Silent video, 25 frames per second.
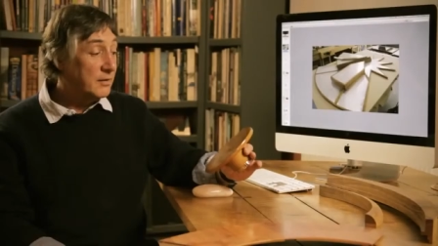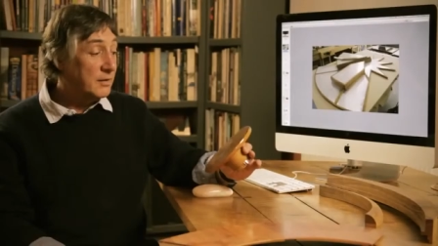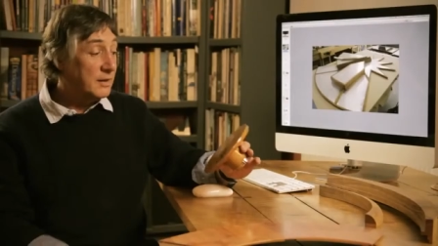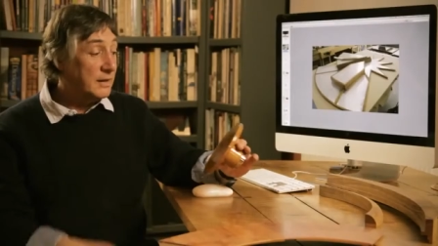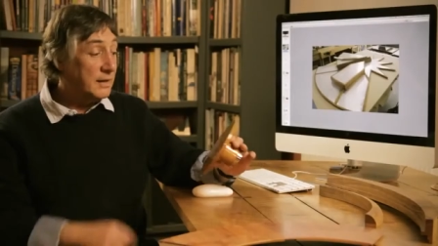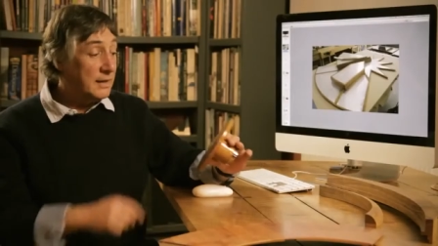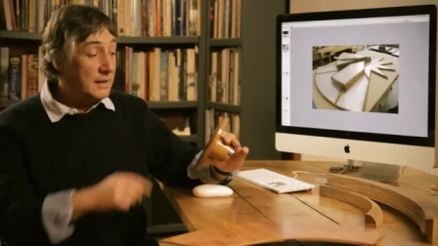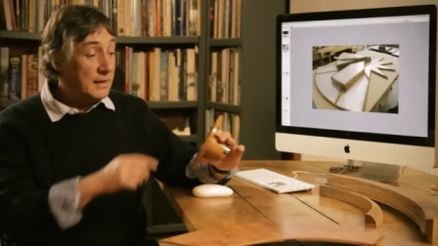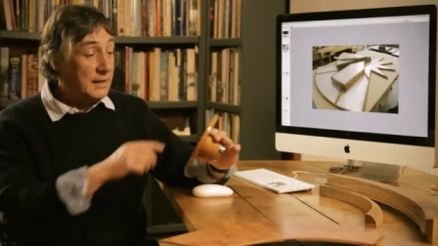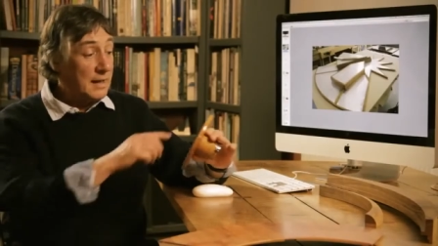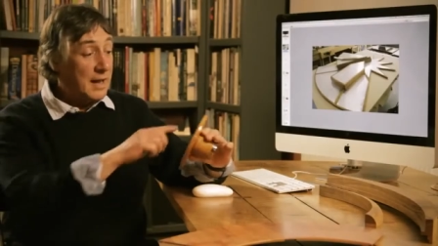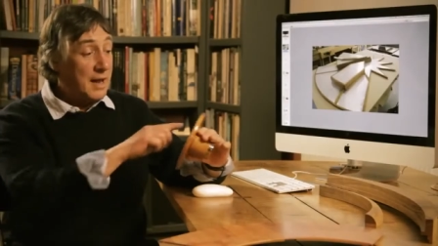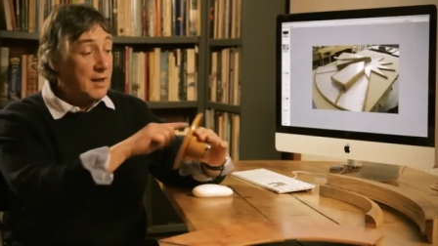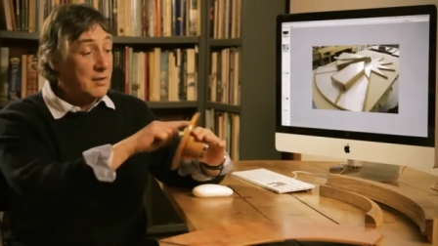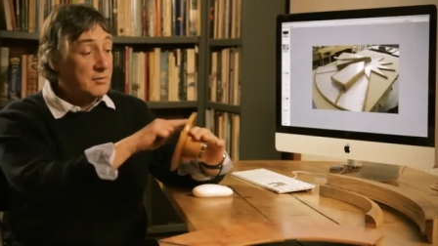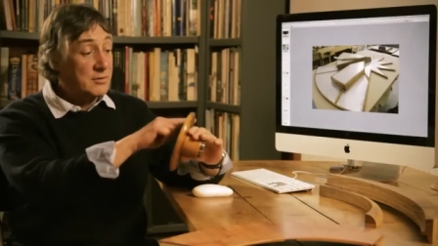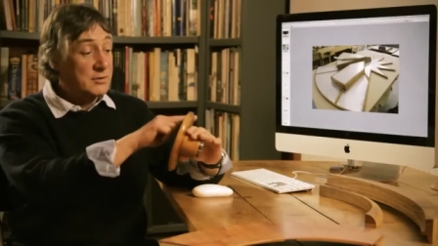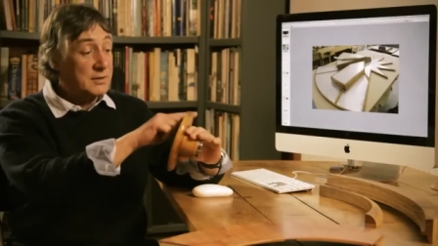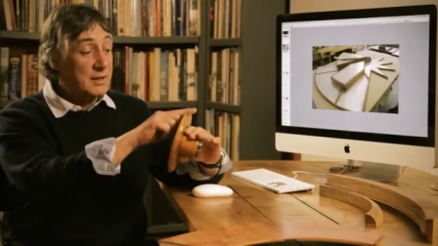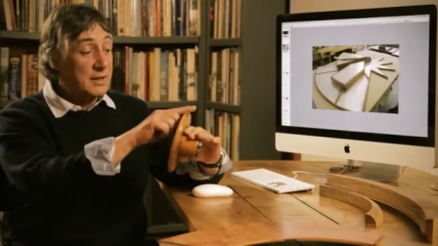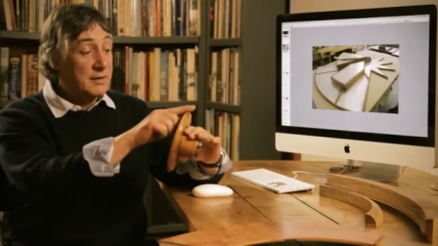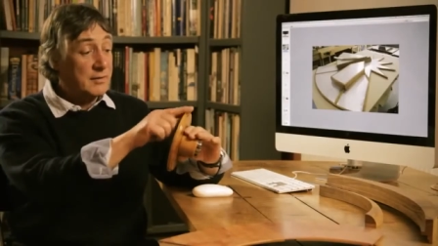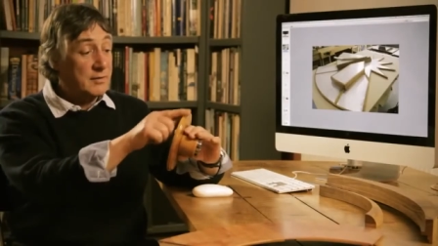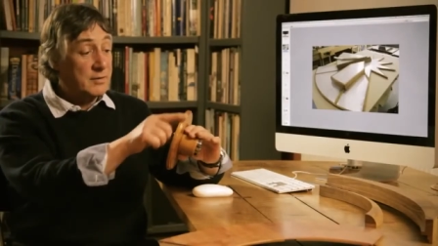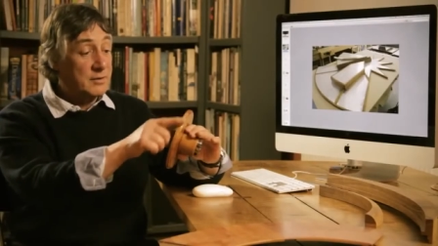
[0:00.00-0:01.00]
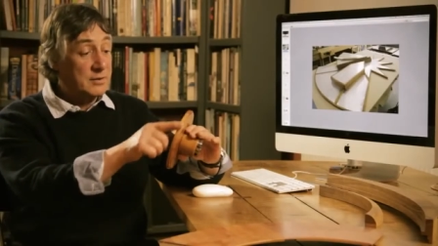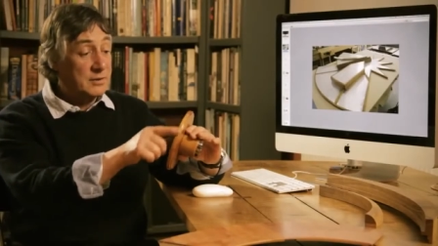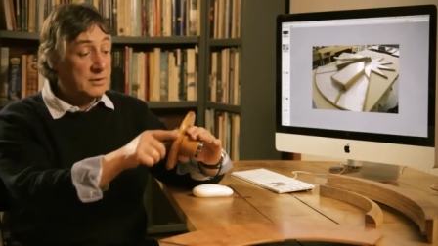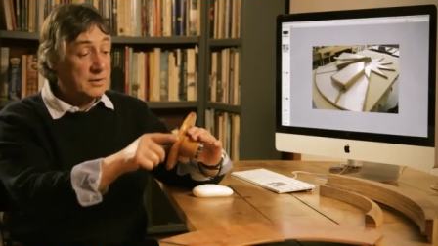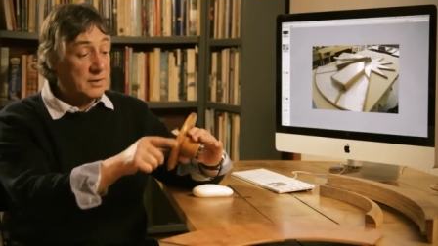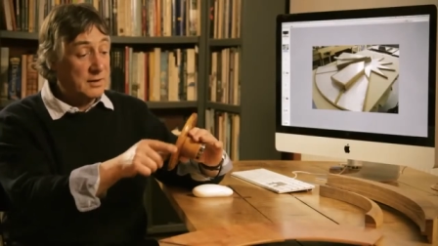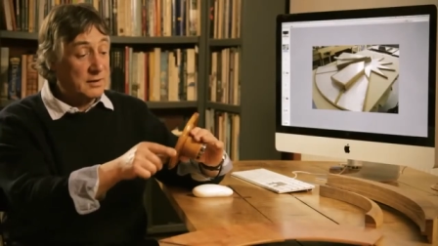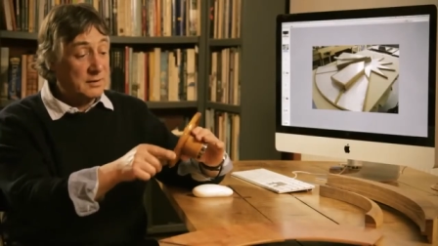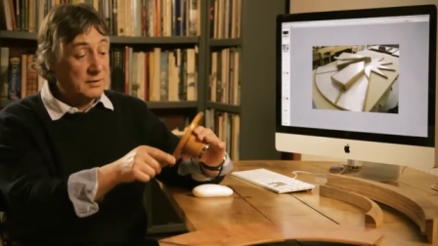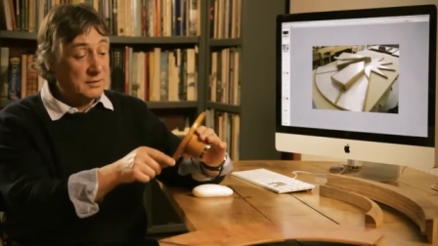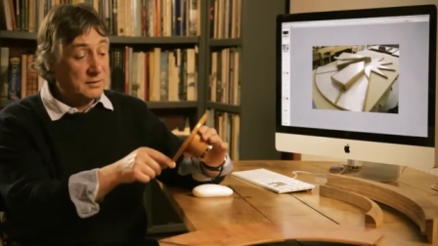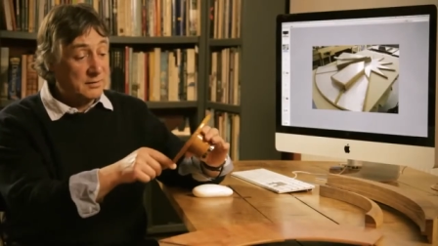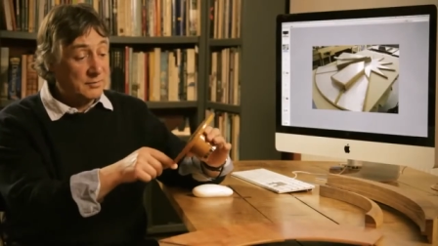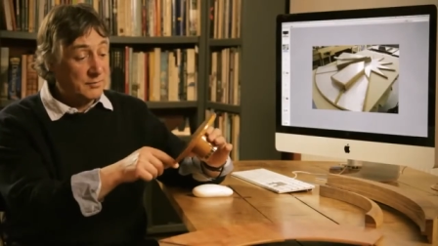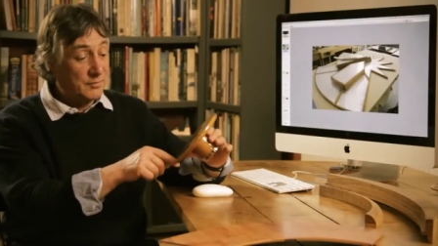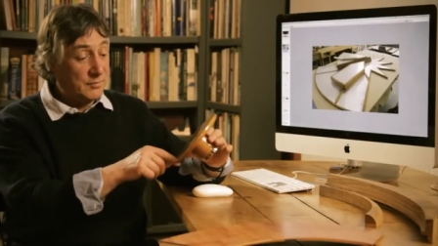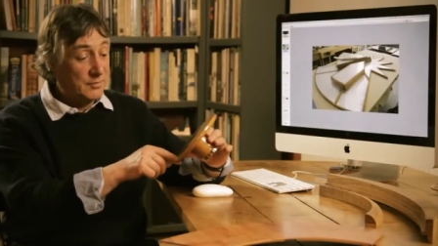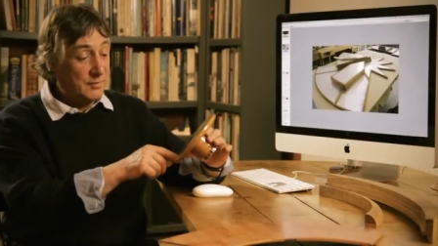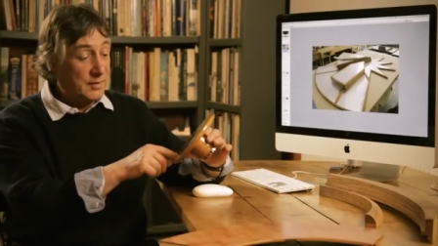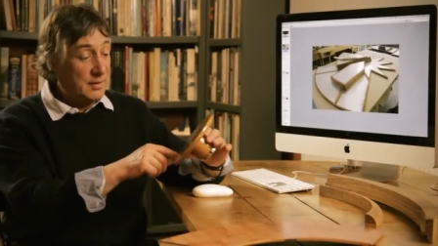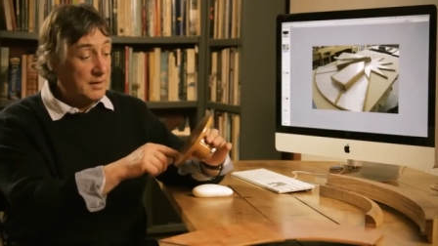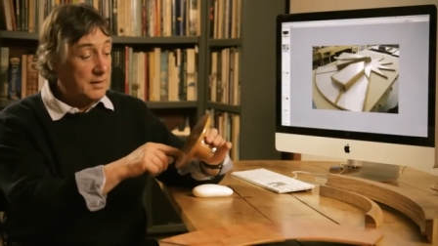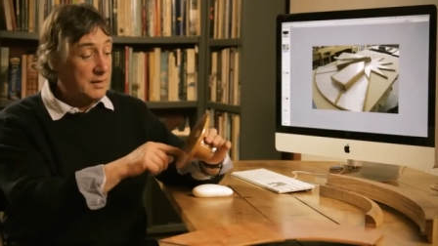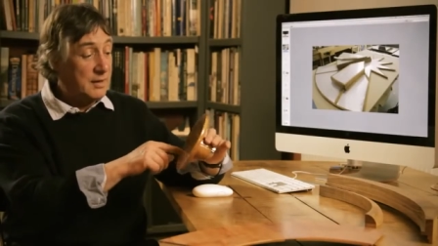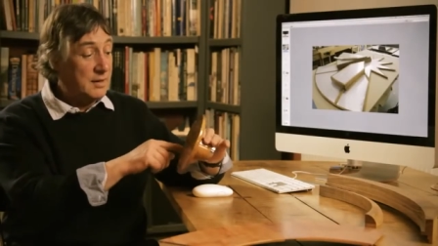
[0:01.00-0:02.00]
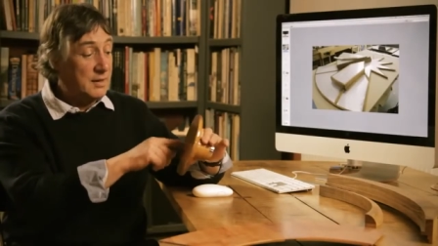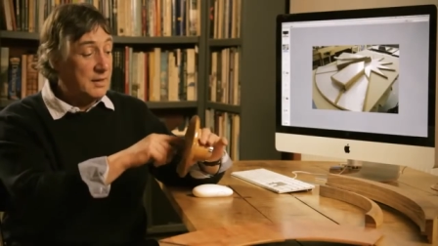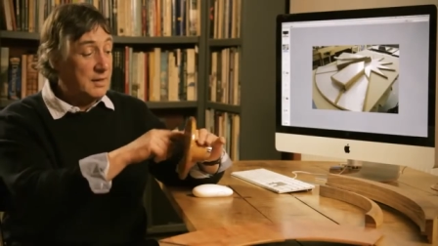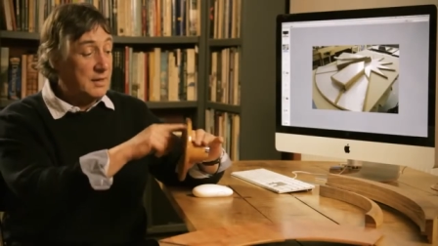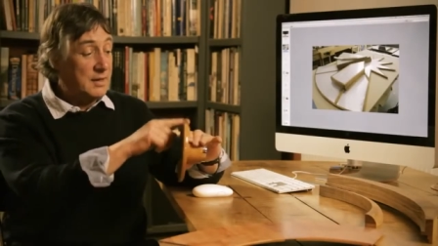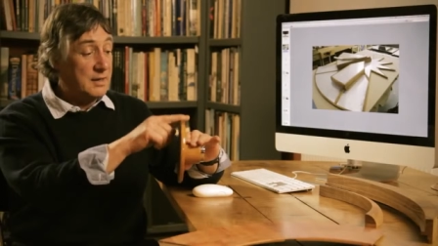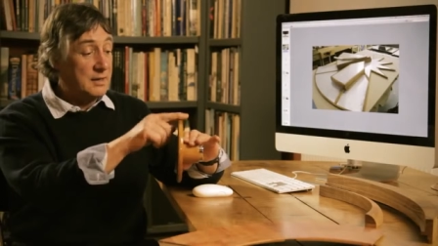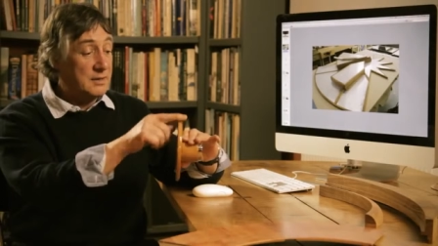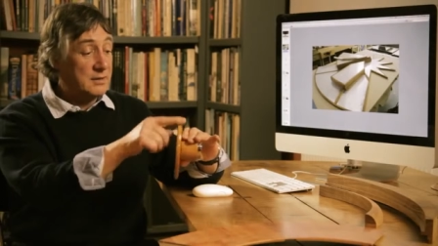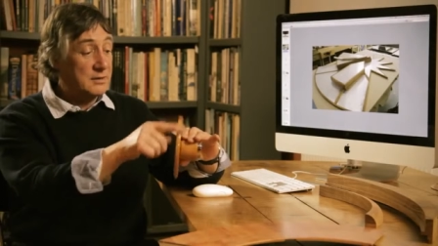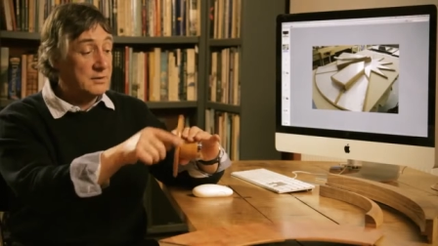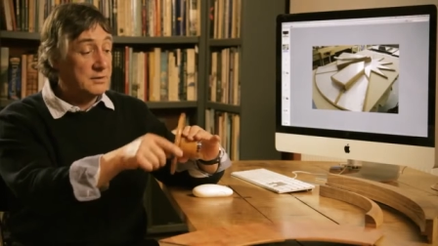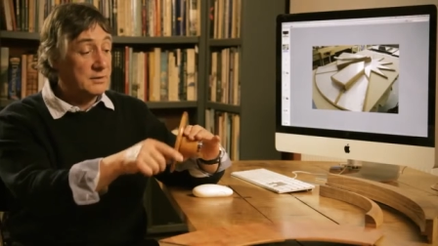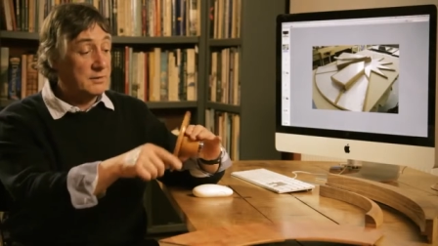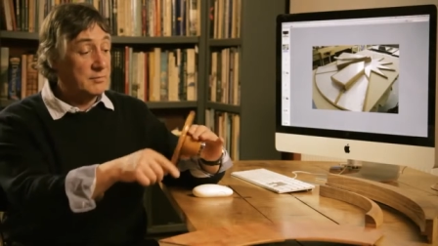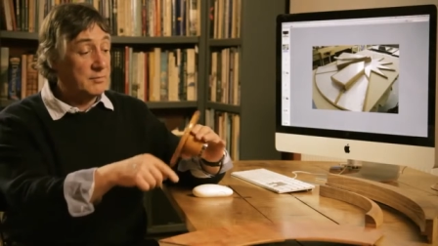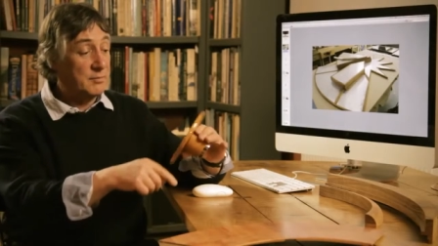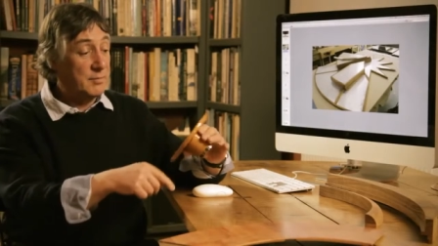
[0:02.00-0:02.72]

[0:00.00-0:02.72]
The outside of the skirt is